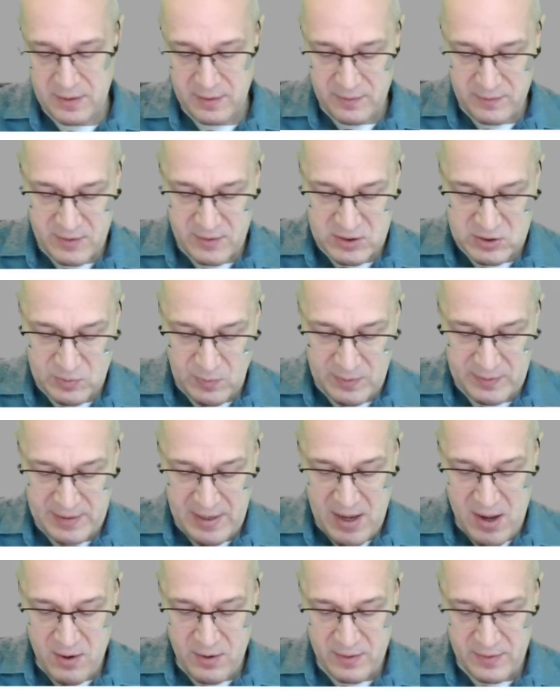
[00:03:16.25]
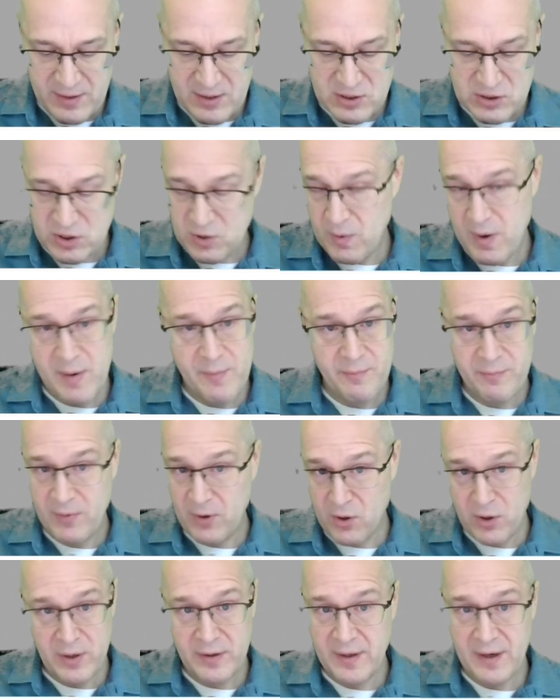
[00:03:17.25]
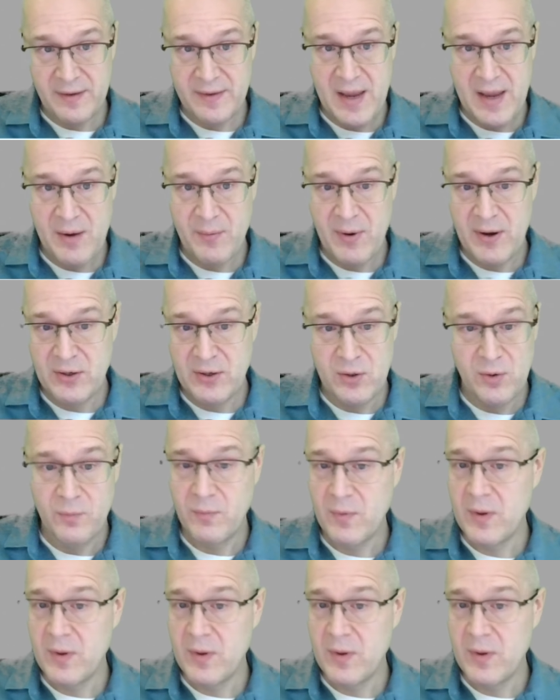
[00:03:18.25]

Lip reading: This one down and these two up. I could have done it that way too.